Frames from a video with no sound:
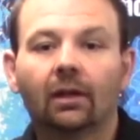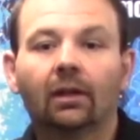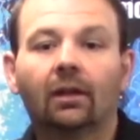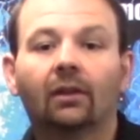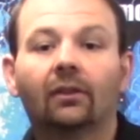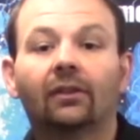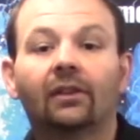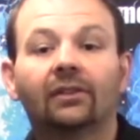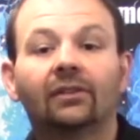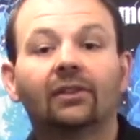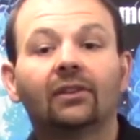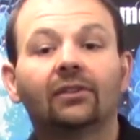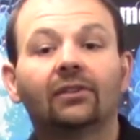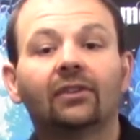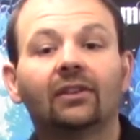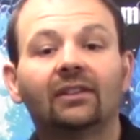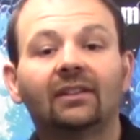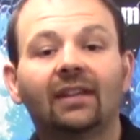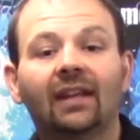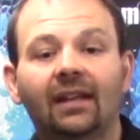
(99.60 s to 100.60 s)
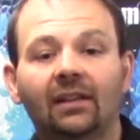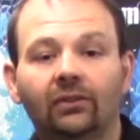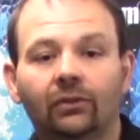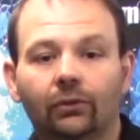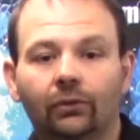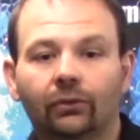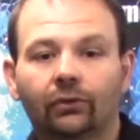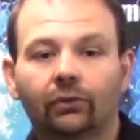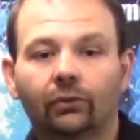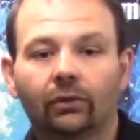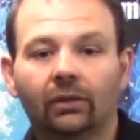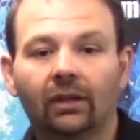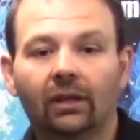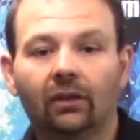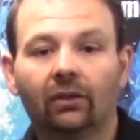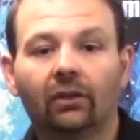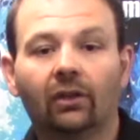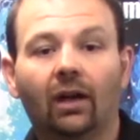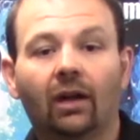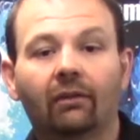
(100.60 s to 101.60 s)
This is the tensile
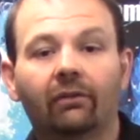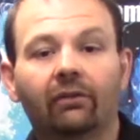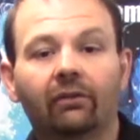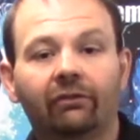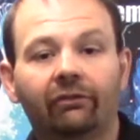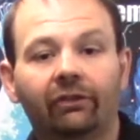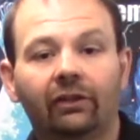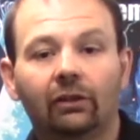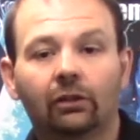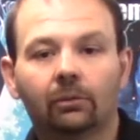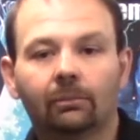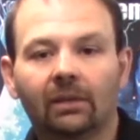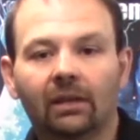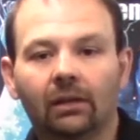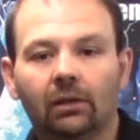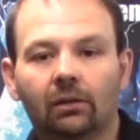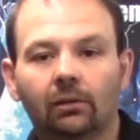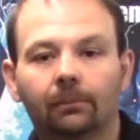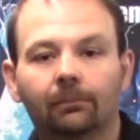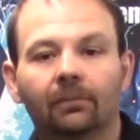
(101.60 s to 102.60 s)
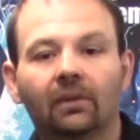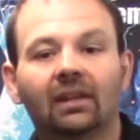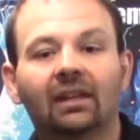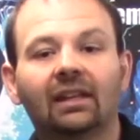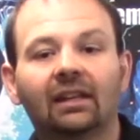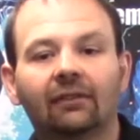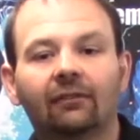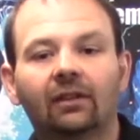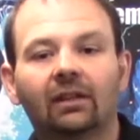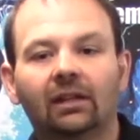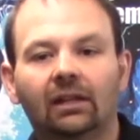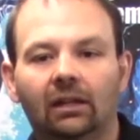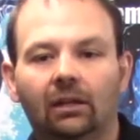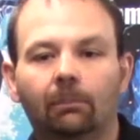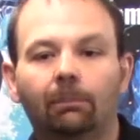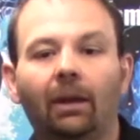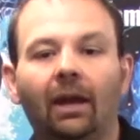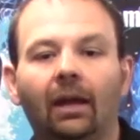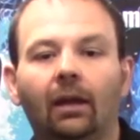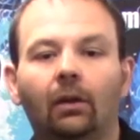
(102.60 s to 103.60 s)
strength of the filler metal, given in
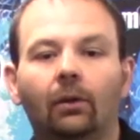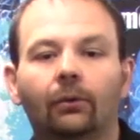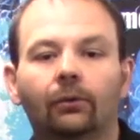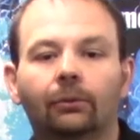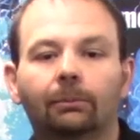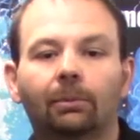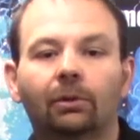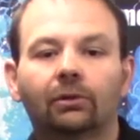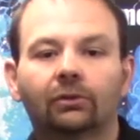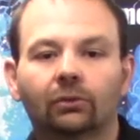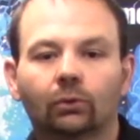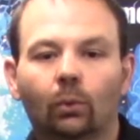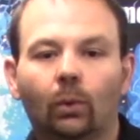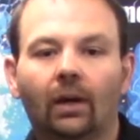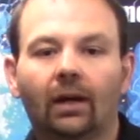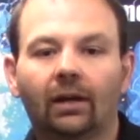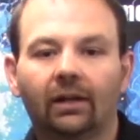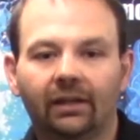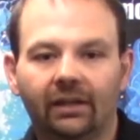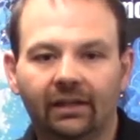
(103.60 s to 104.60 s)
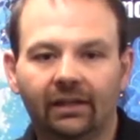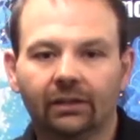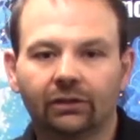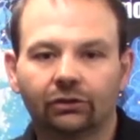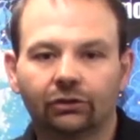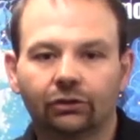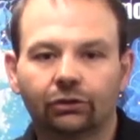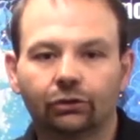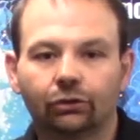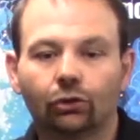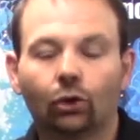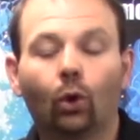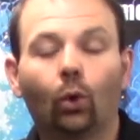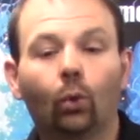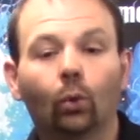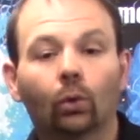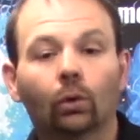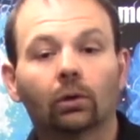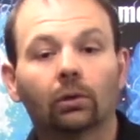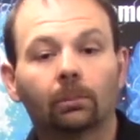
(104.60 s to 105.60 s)
pounds per square inch,
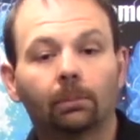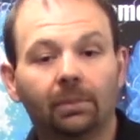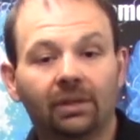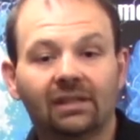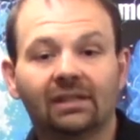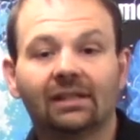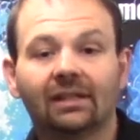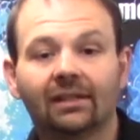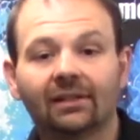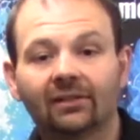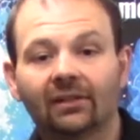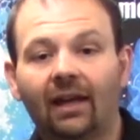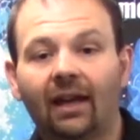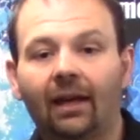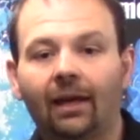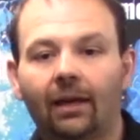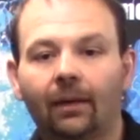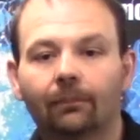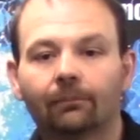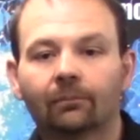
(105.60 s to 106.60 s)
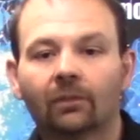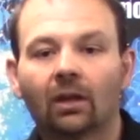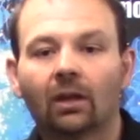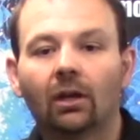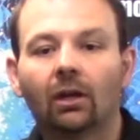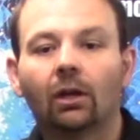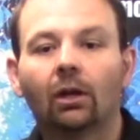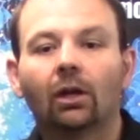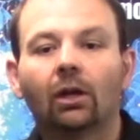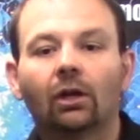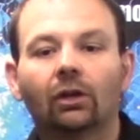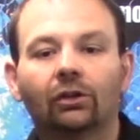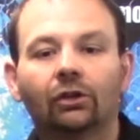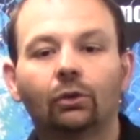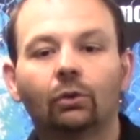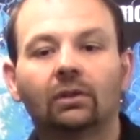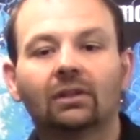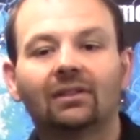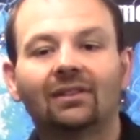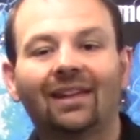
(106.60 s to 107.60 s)
or PSI. You
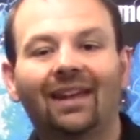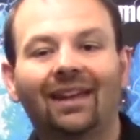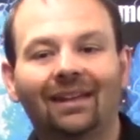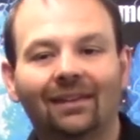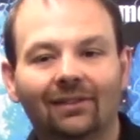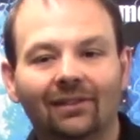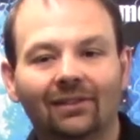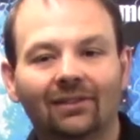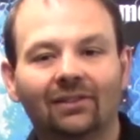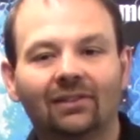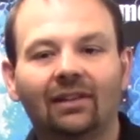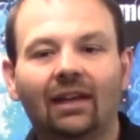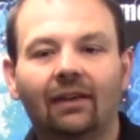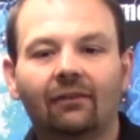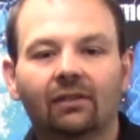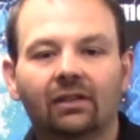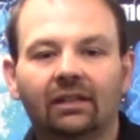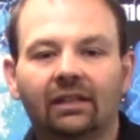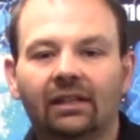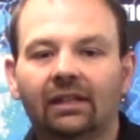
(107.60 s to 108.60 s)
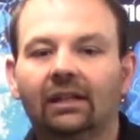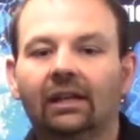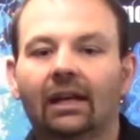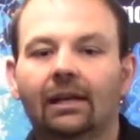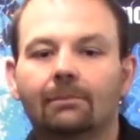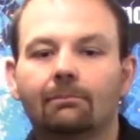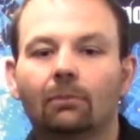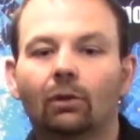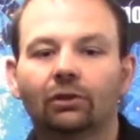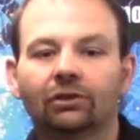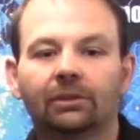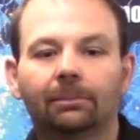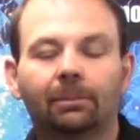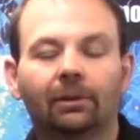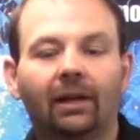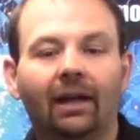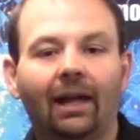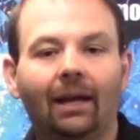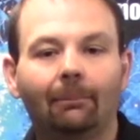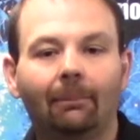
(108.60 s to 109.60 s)
can take the 70 and
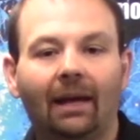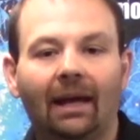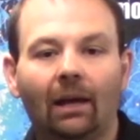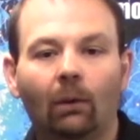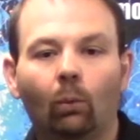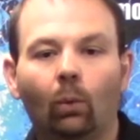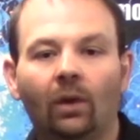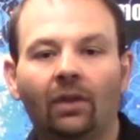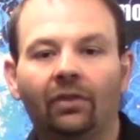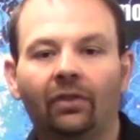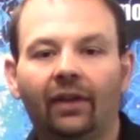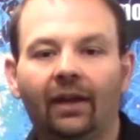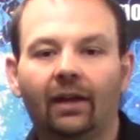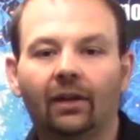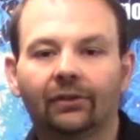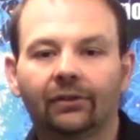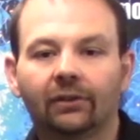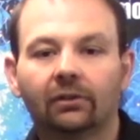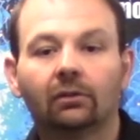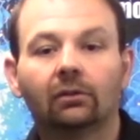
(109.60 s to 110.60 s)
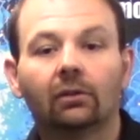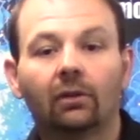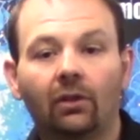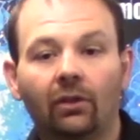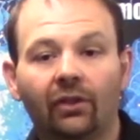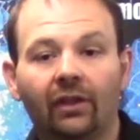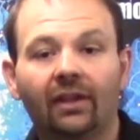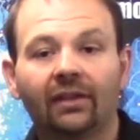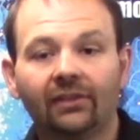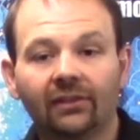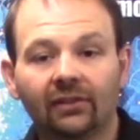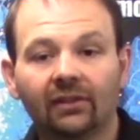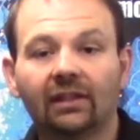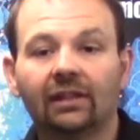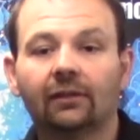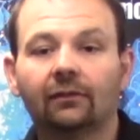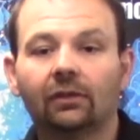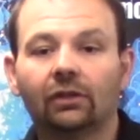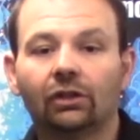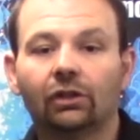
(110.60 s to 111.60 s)
multiply it by 1,000, thus
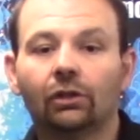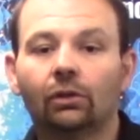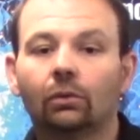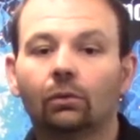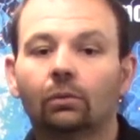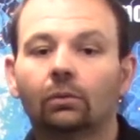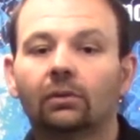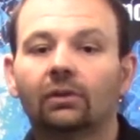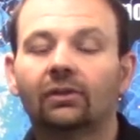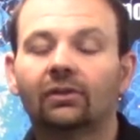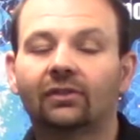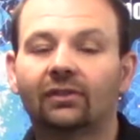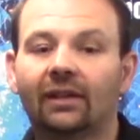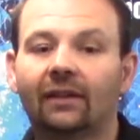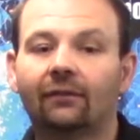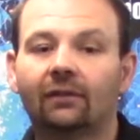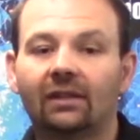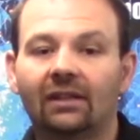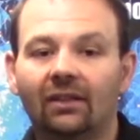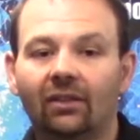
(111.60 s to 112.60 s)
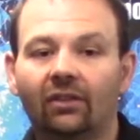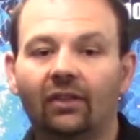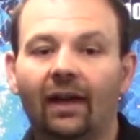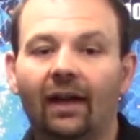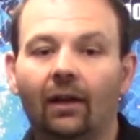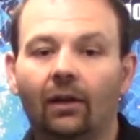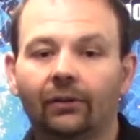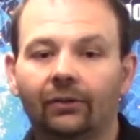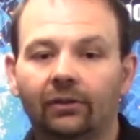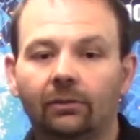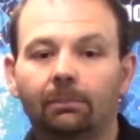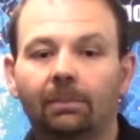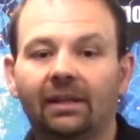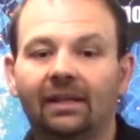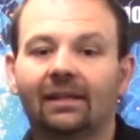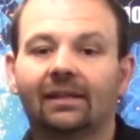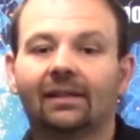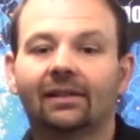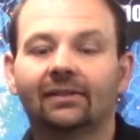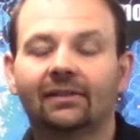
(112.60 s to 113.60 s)
giving you 70,000
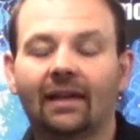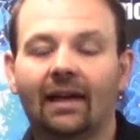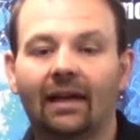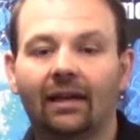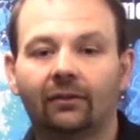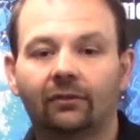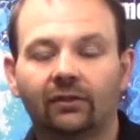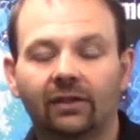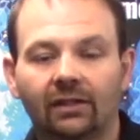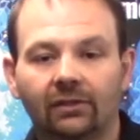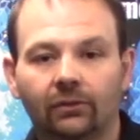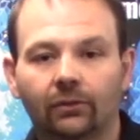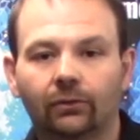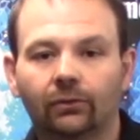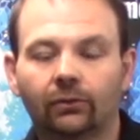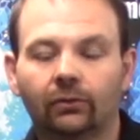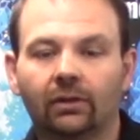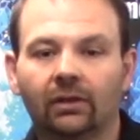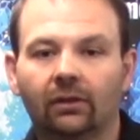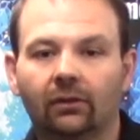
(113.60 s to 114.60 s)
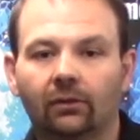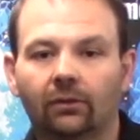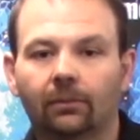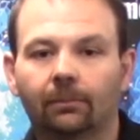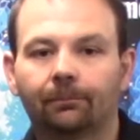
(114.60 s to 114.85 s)
PSI of tensile strength.